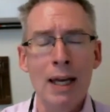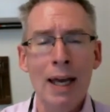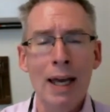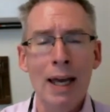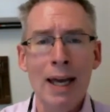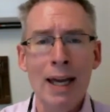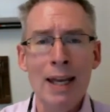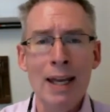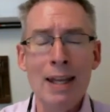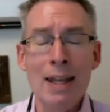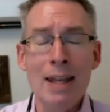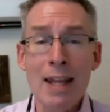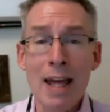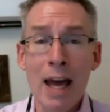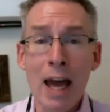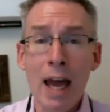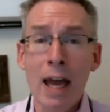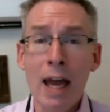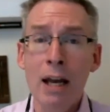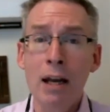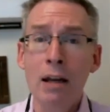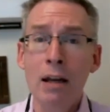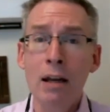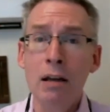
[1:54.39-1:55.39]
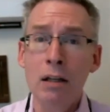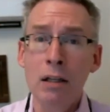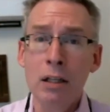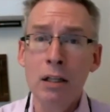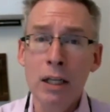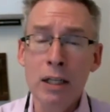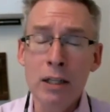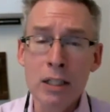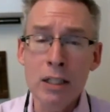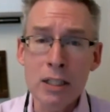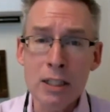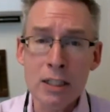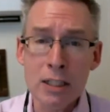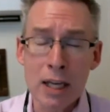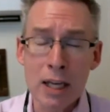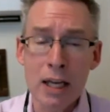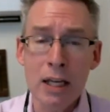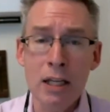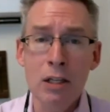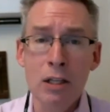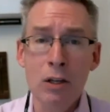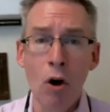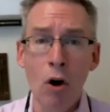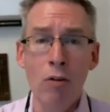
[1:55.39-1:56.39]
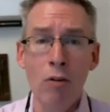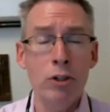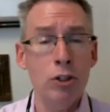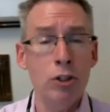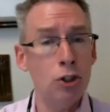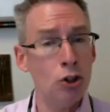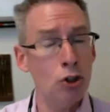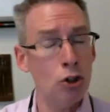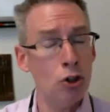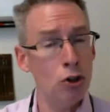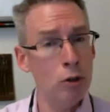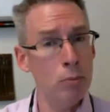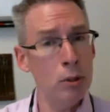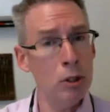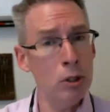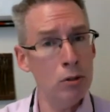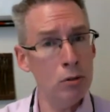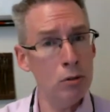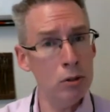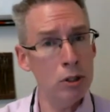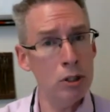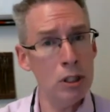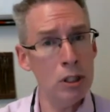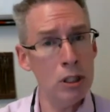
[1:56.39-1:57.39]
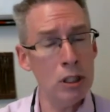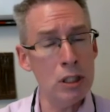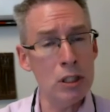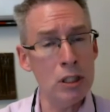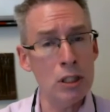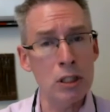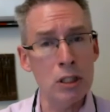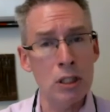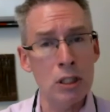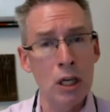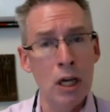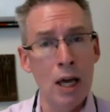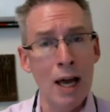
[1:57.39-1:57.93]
And that, in the setting of a terminal disease,